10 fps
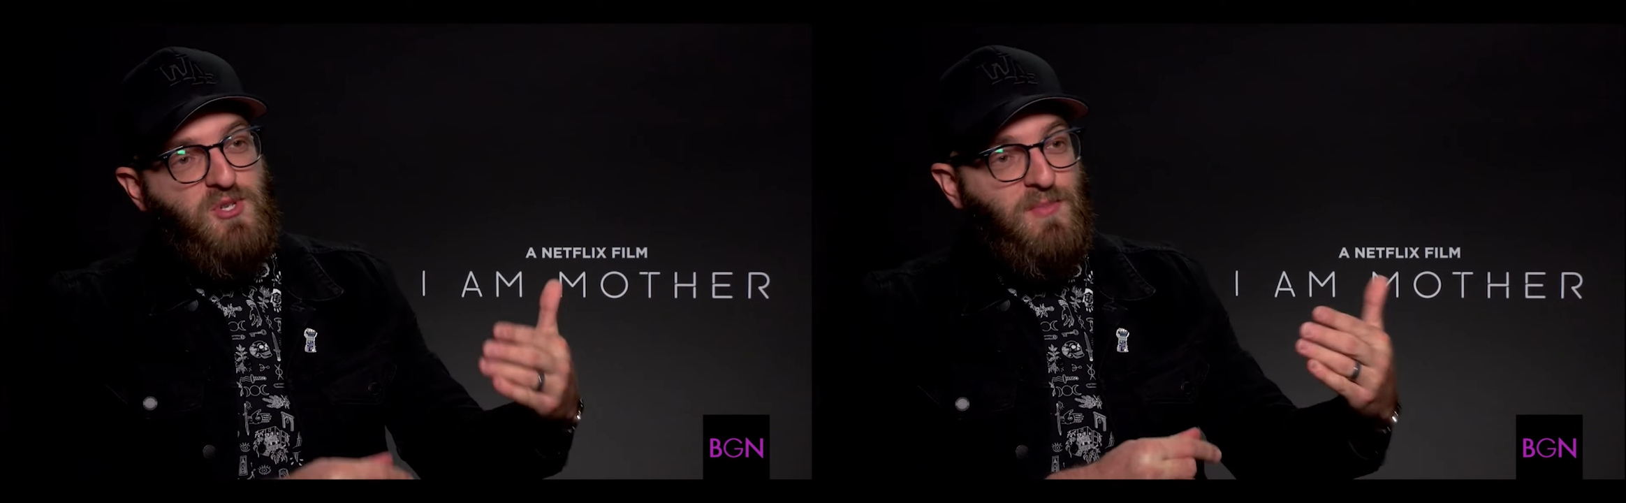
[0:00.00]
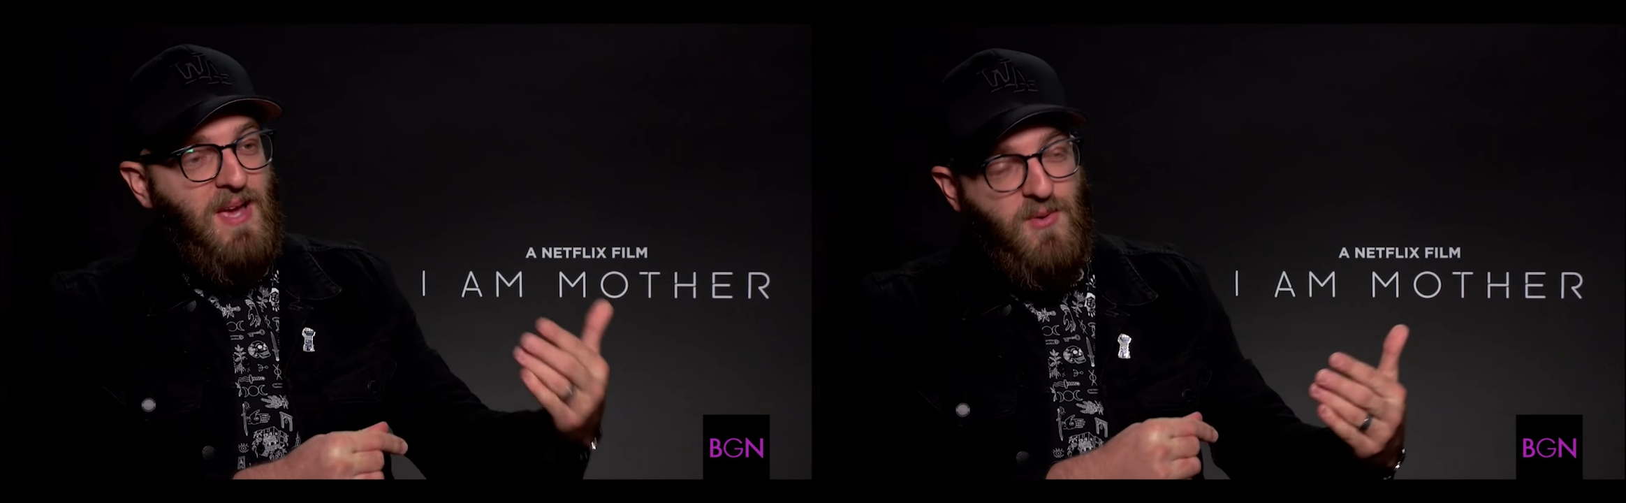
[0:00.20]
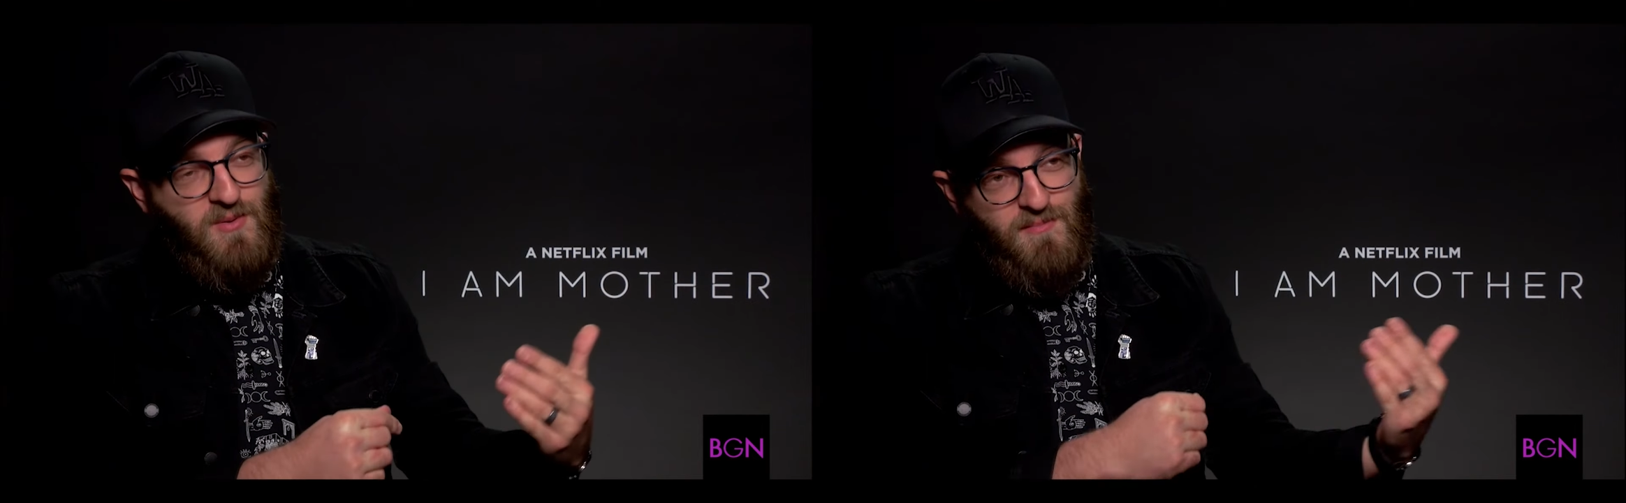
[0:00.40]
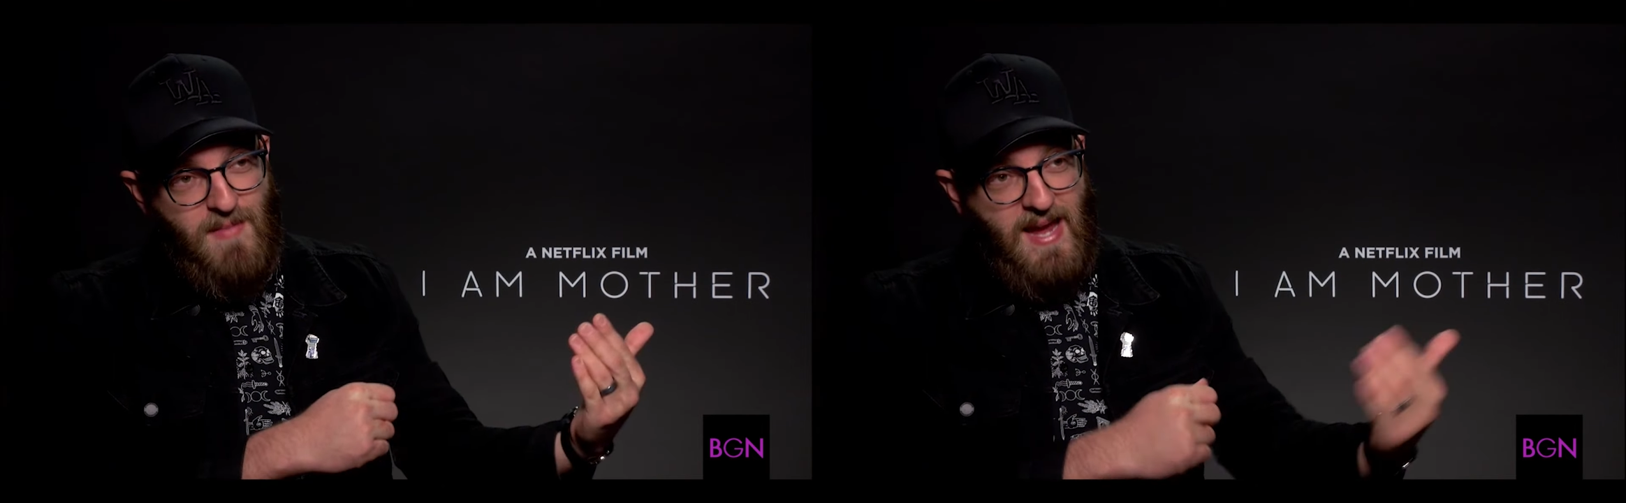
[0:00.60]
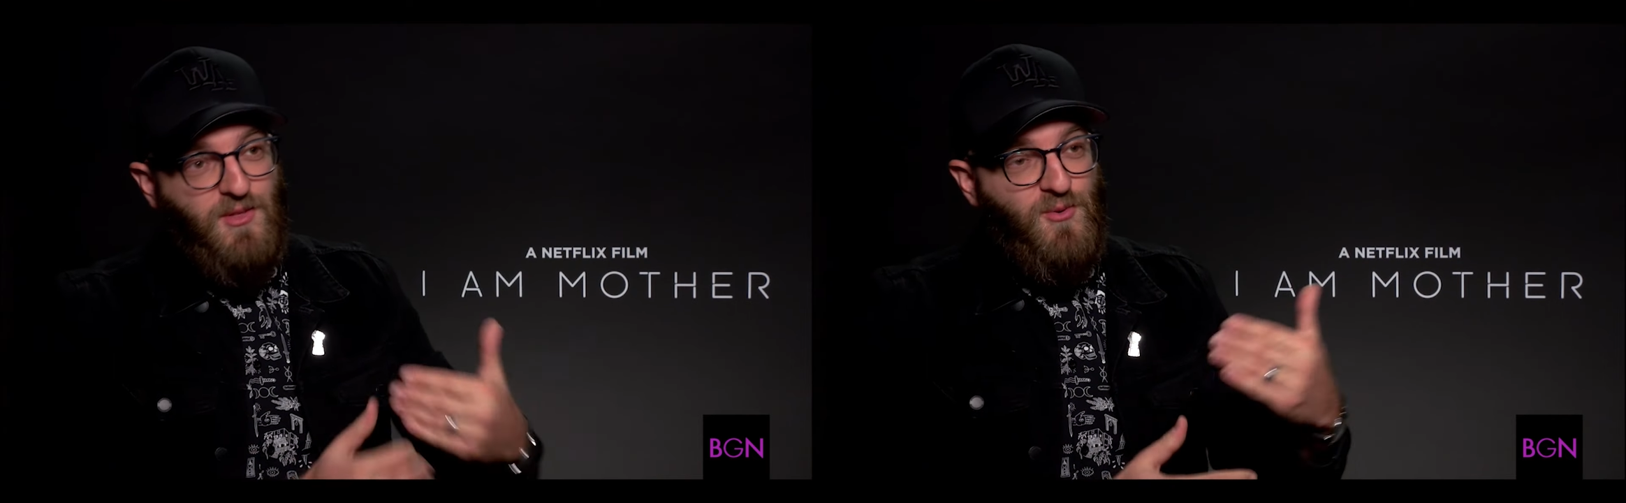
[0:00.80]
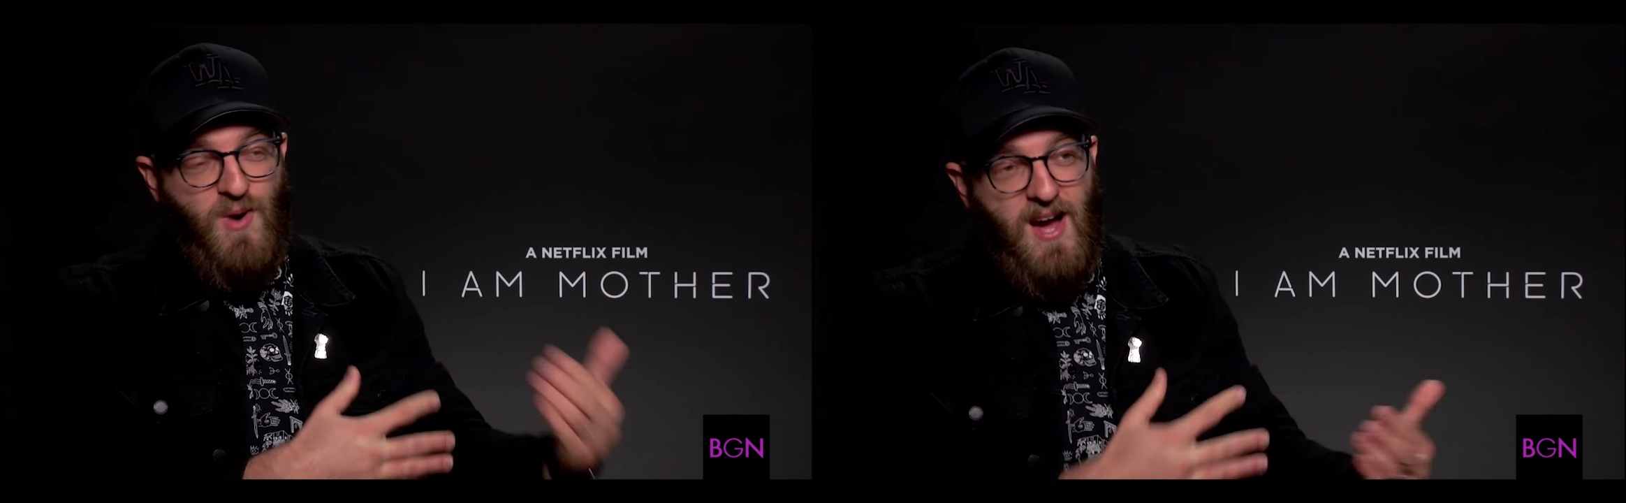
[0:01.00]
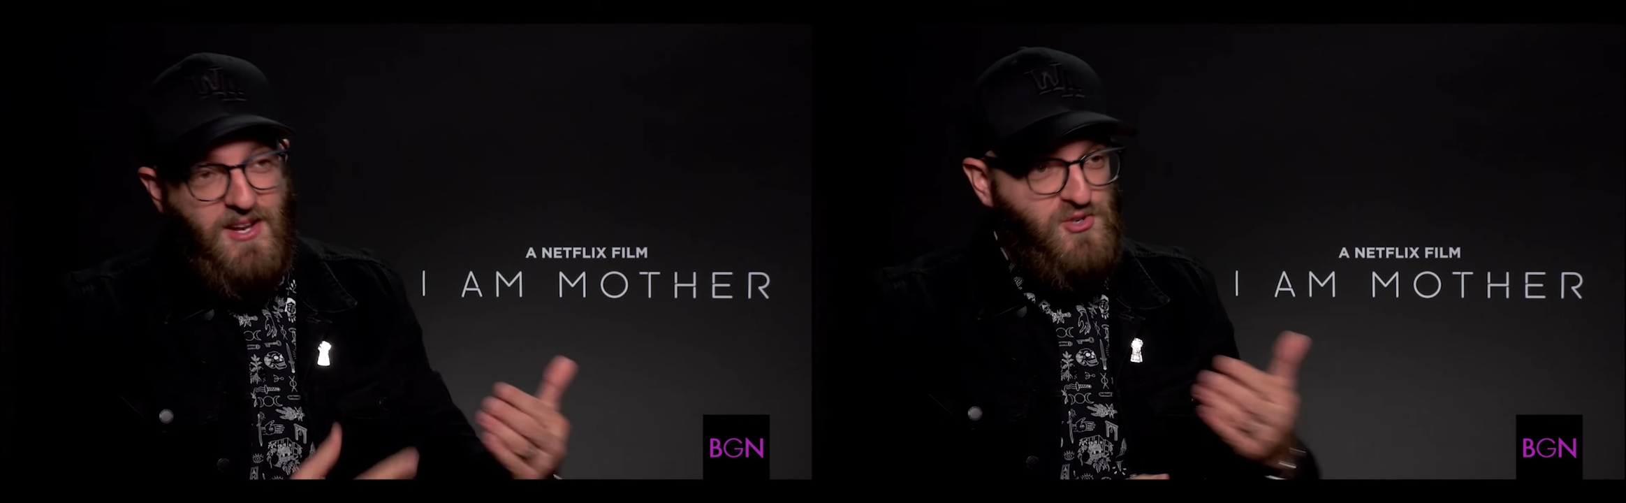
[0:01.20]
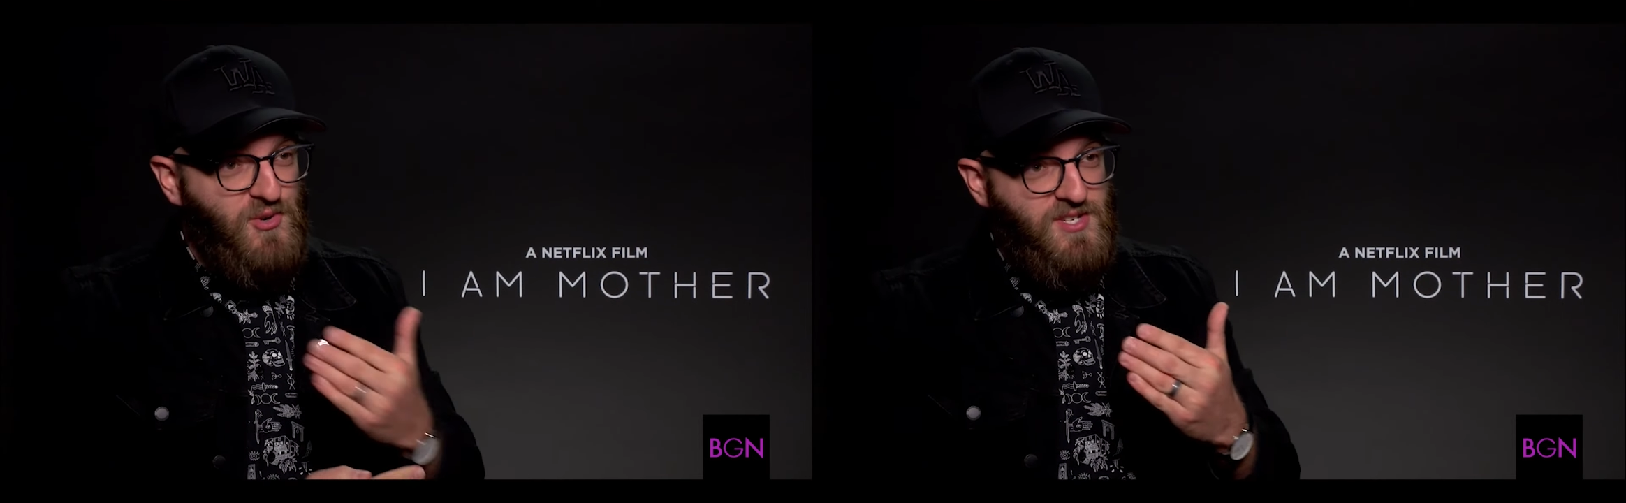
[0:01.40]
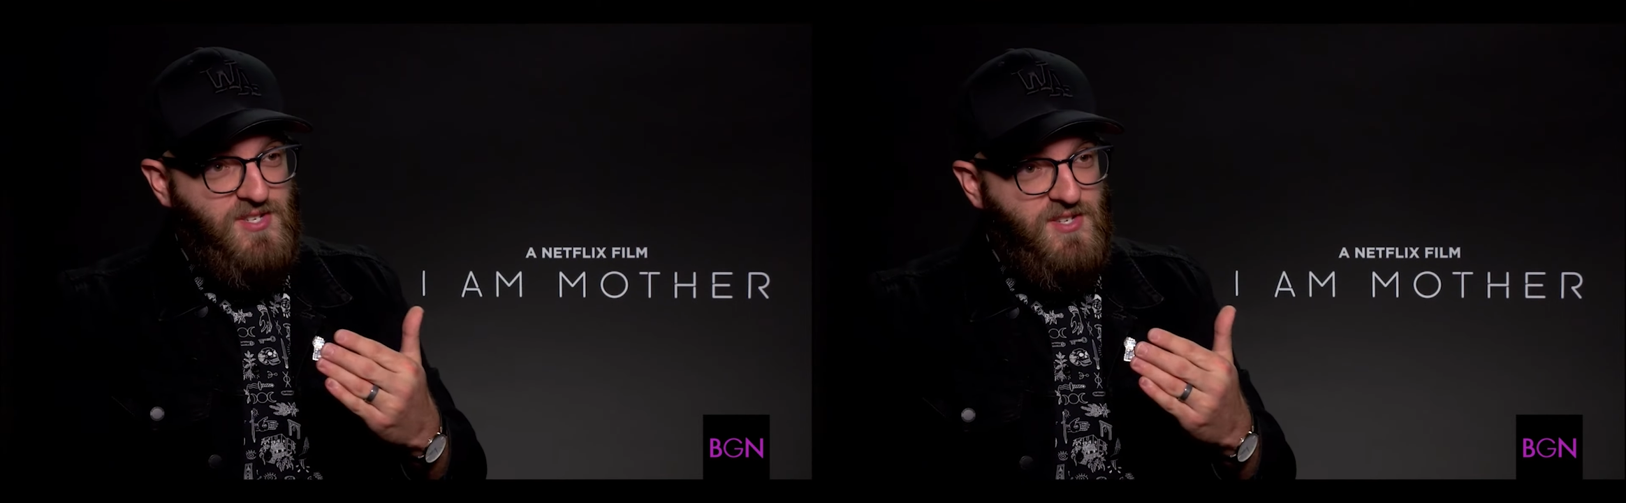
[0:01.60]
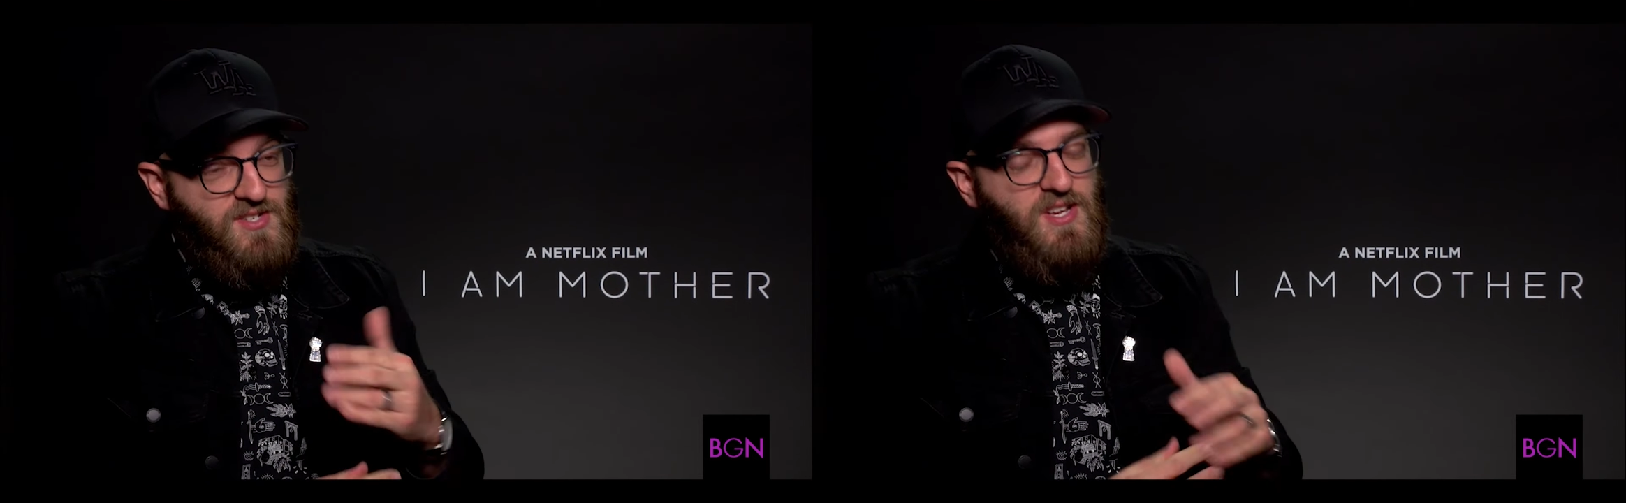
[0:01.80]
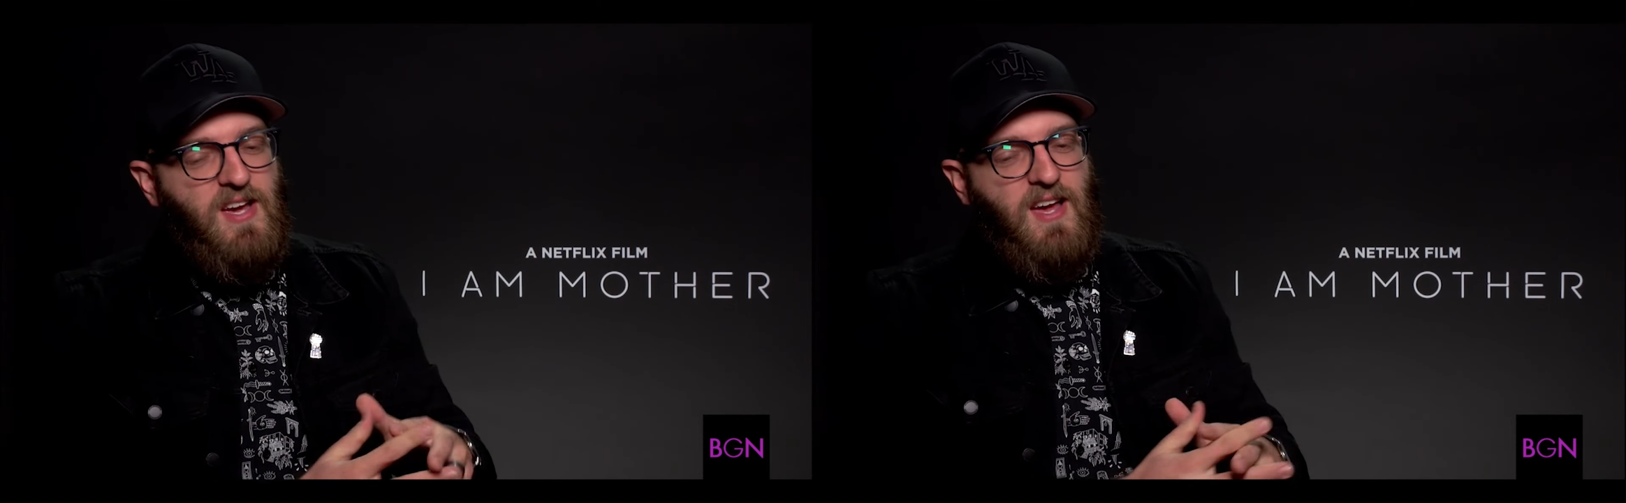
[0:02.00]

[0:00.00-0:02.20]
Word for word: to be able to make the right choices.